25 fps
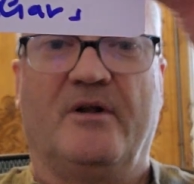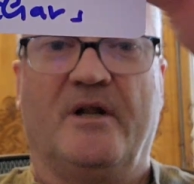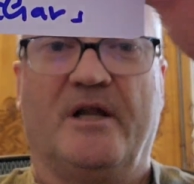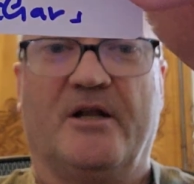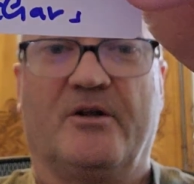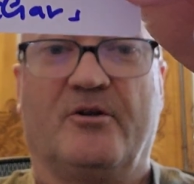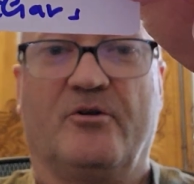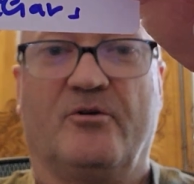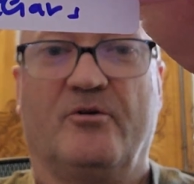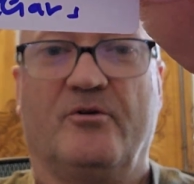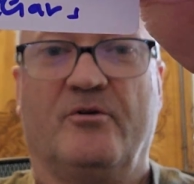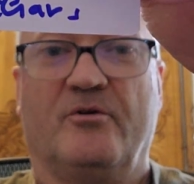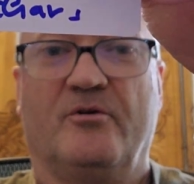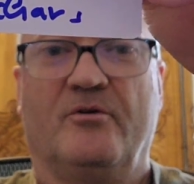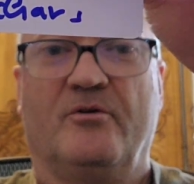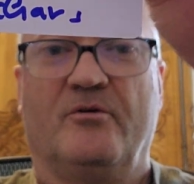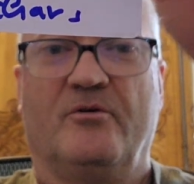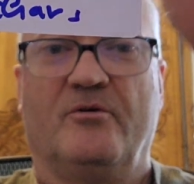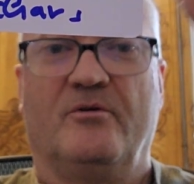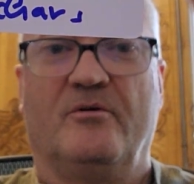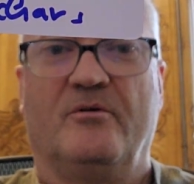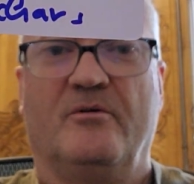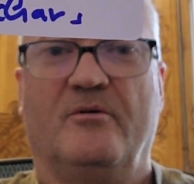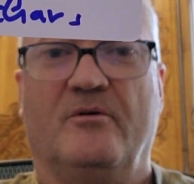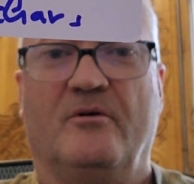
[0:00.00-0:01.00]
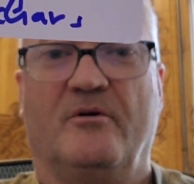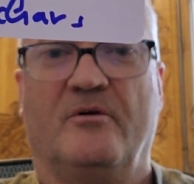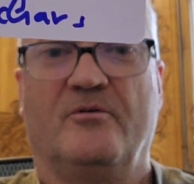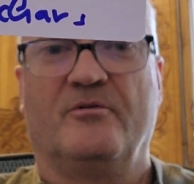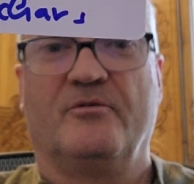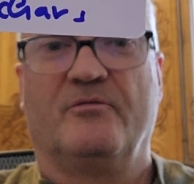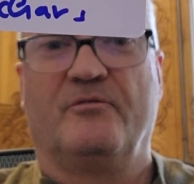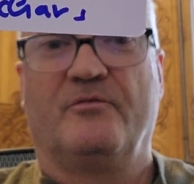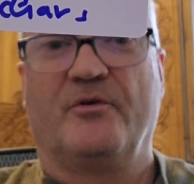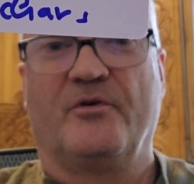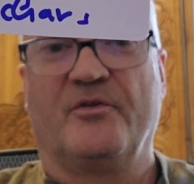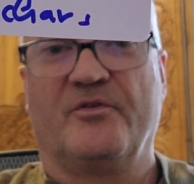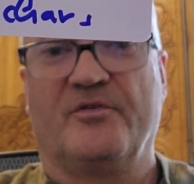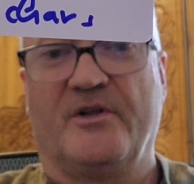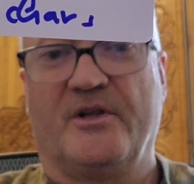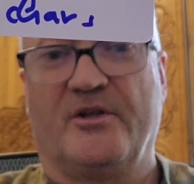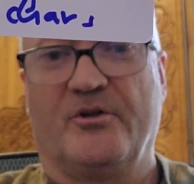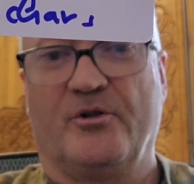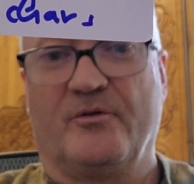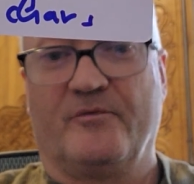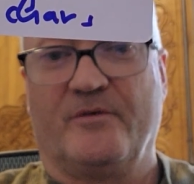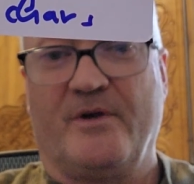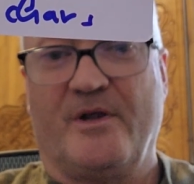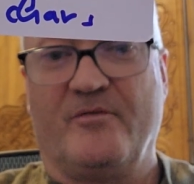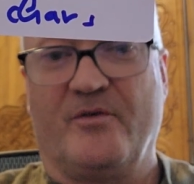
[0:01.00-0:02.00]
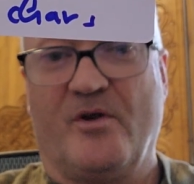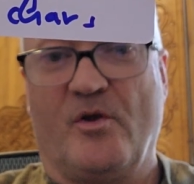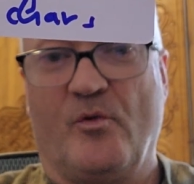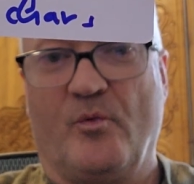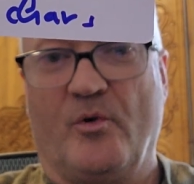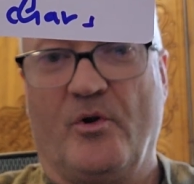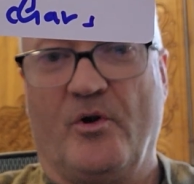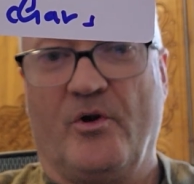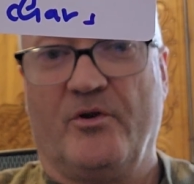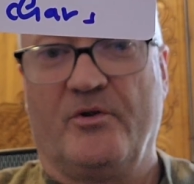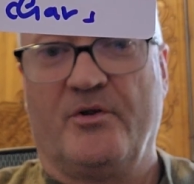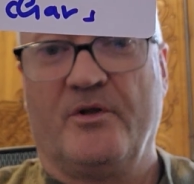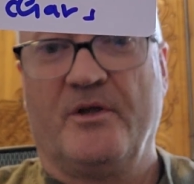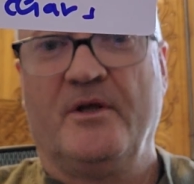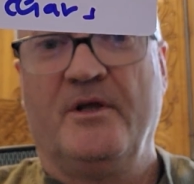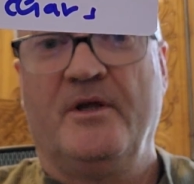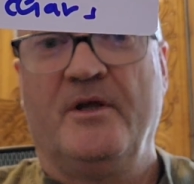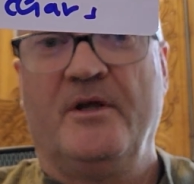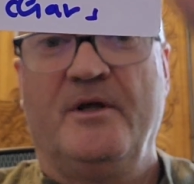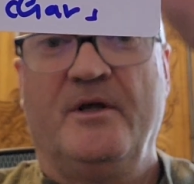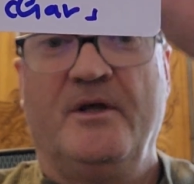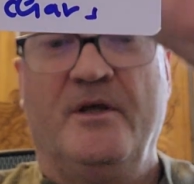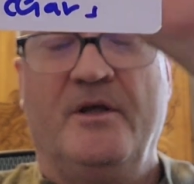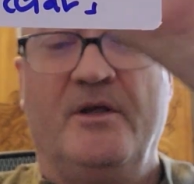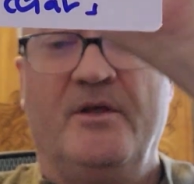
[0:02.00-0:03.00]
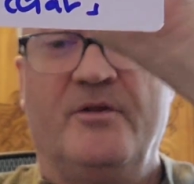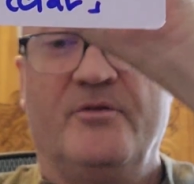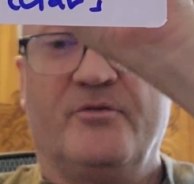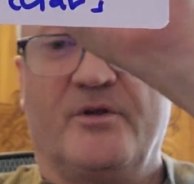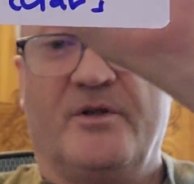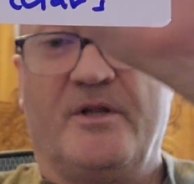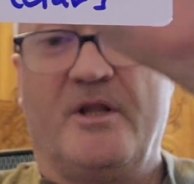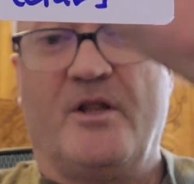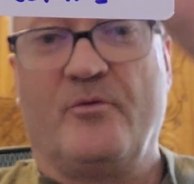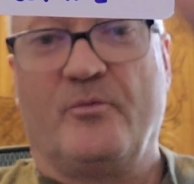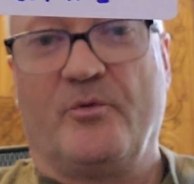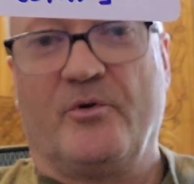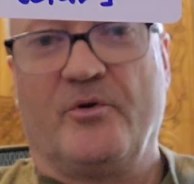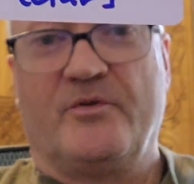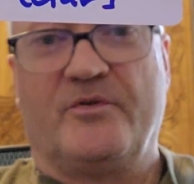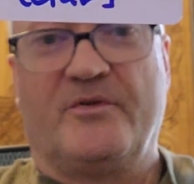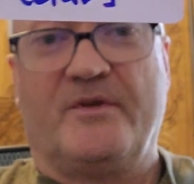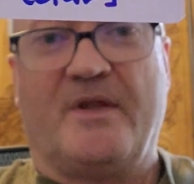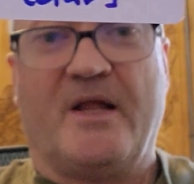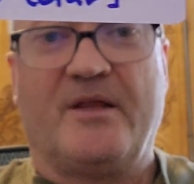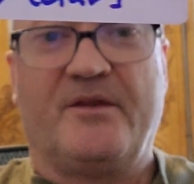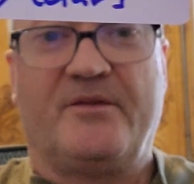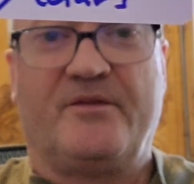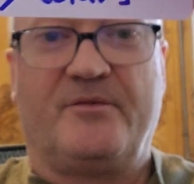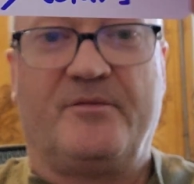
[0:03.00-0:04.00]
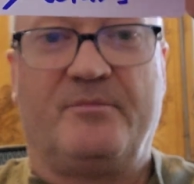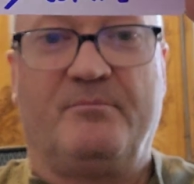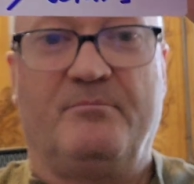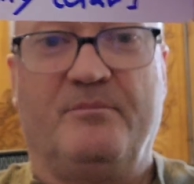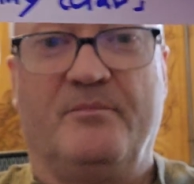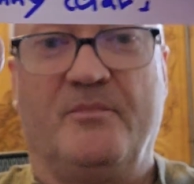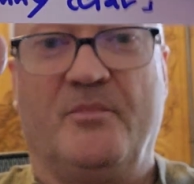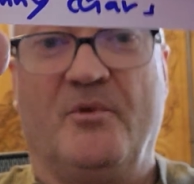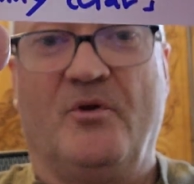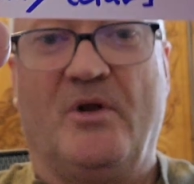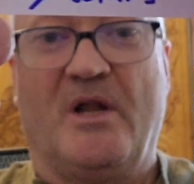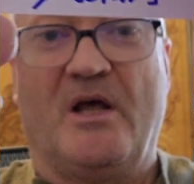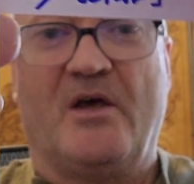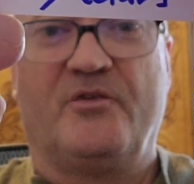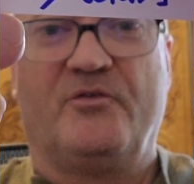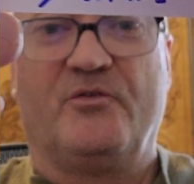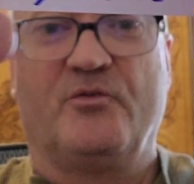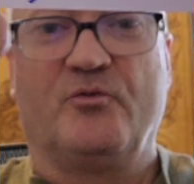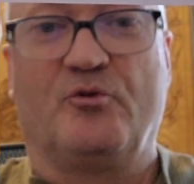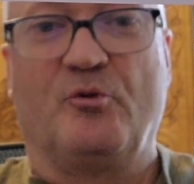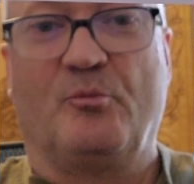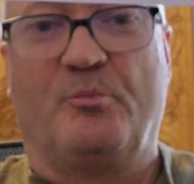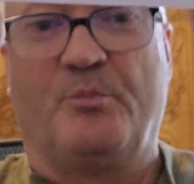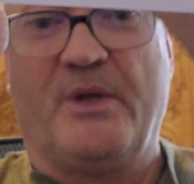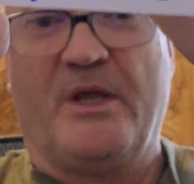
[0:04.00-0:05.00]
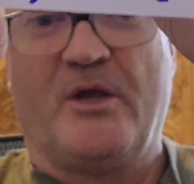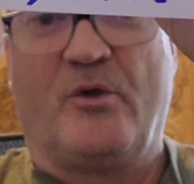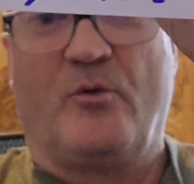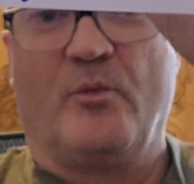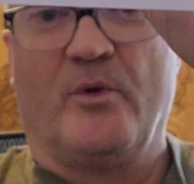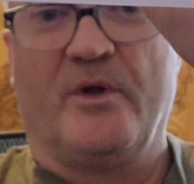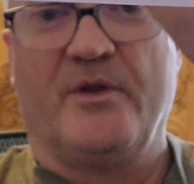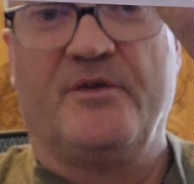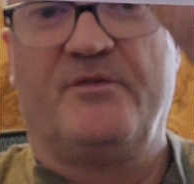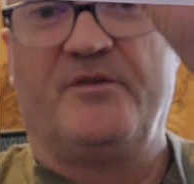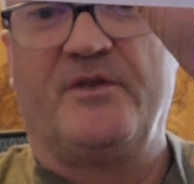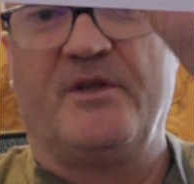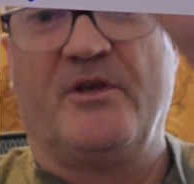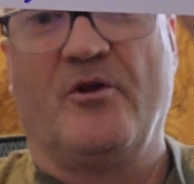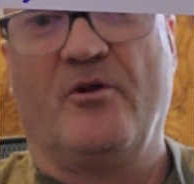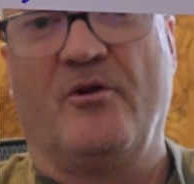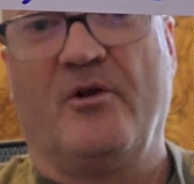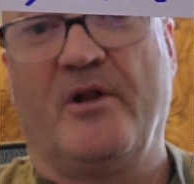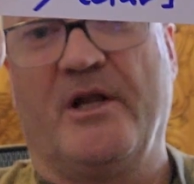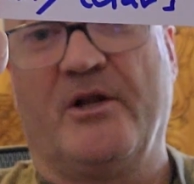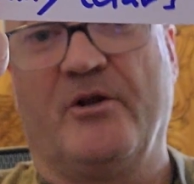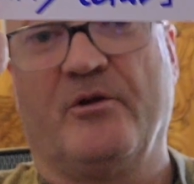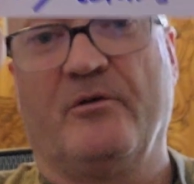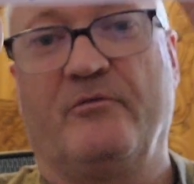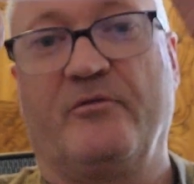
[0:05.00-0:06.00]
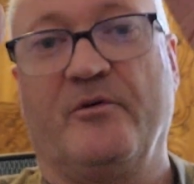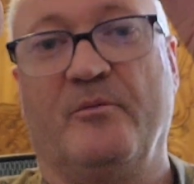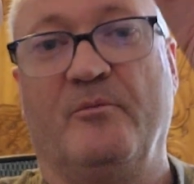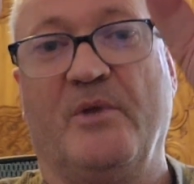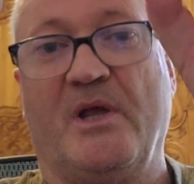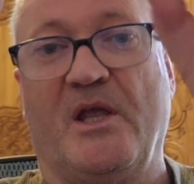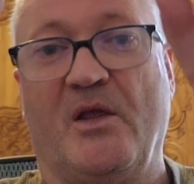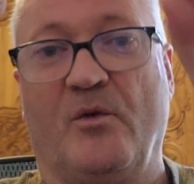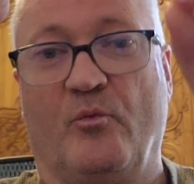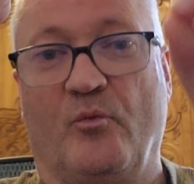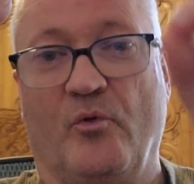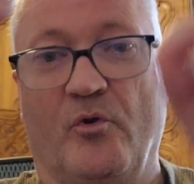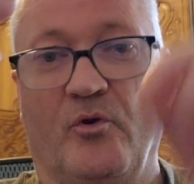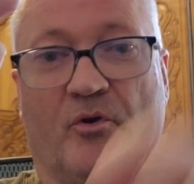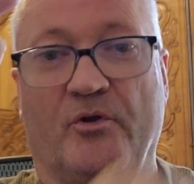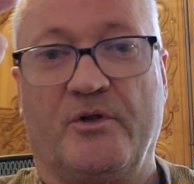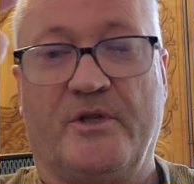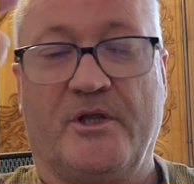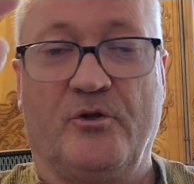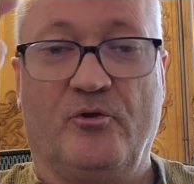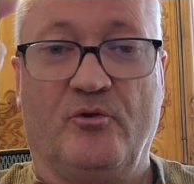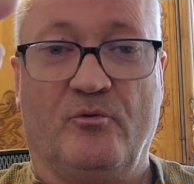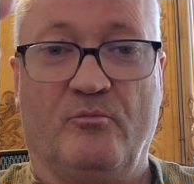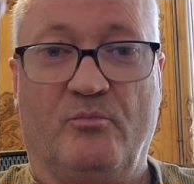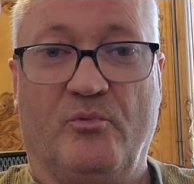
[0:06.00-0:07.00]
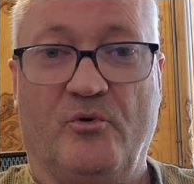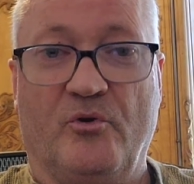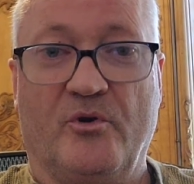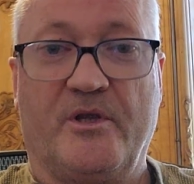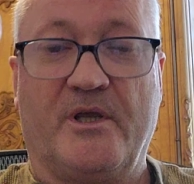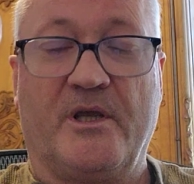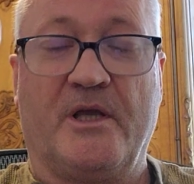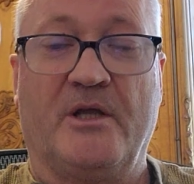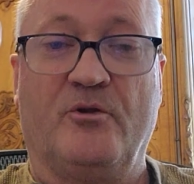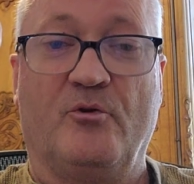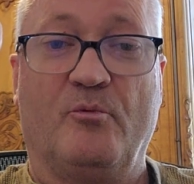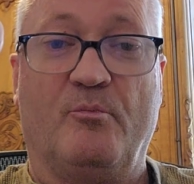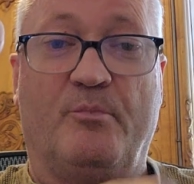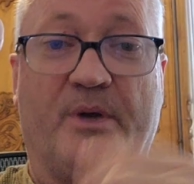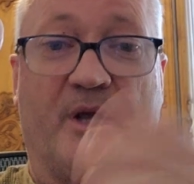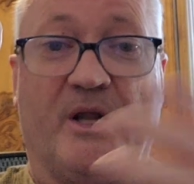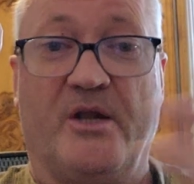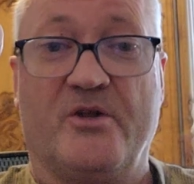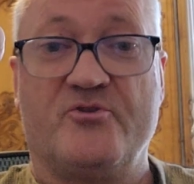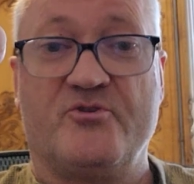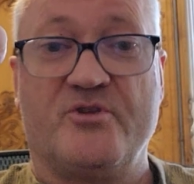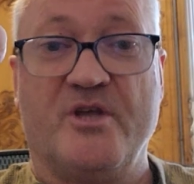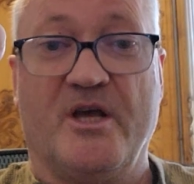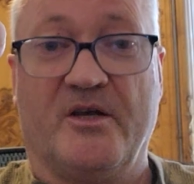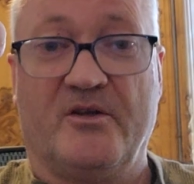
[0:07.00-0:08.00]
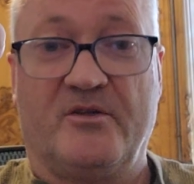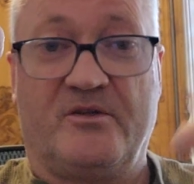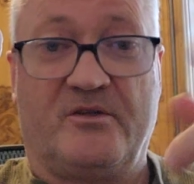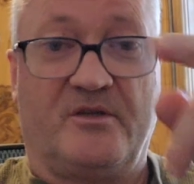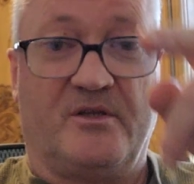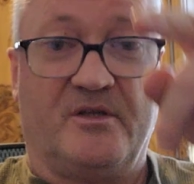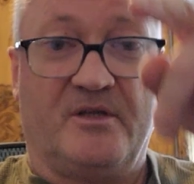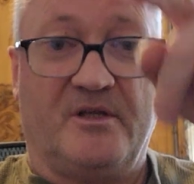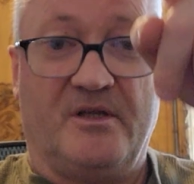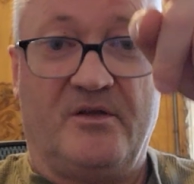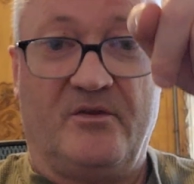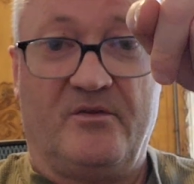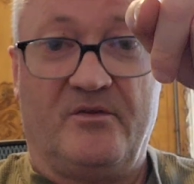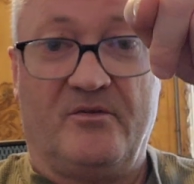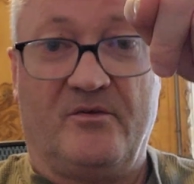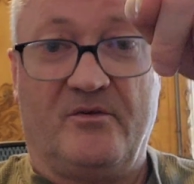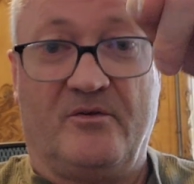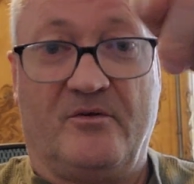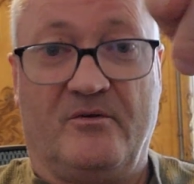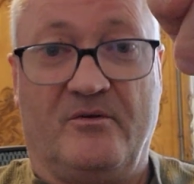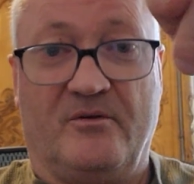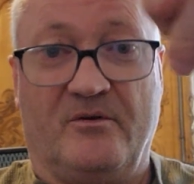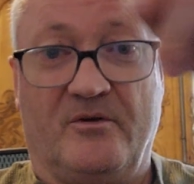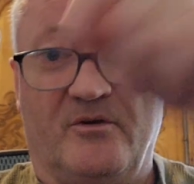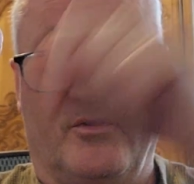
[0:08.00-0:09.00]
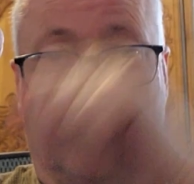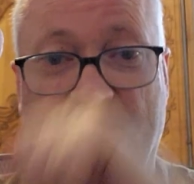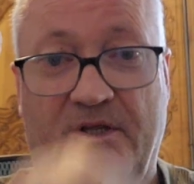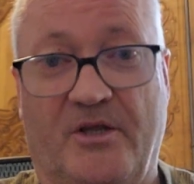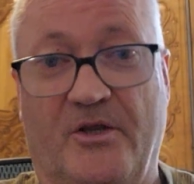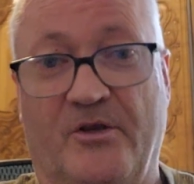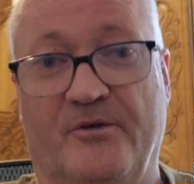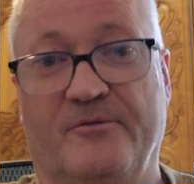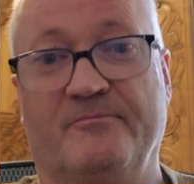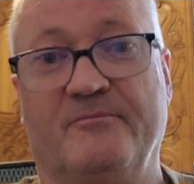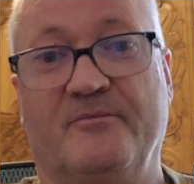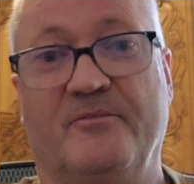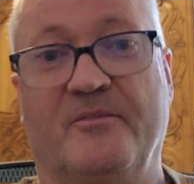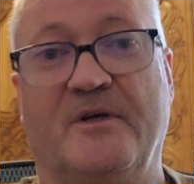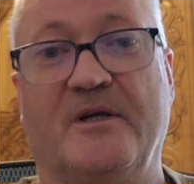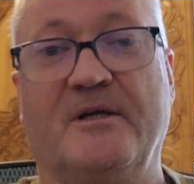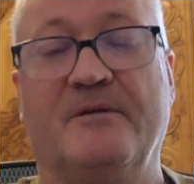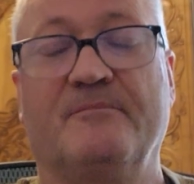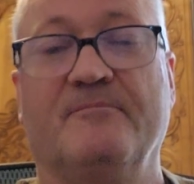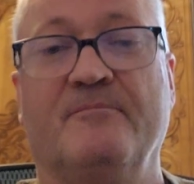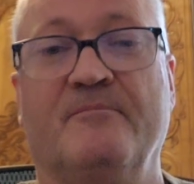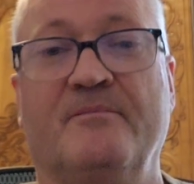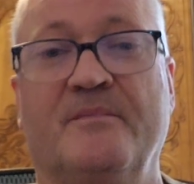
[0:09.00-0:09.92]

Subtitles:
letter or the first letter of every word. So in other words, that allows you to pick one single letter from a word in a book in a page that is on here, right?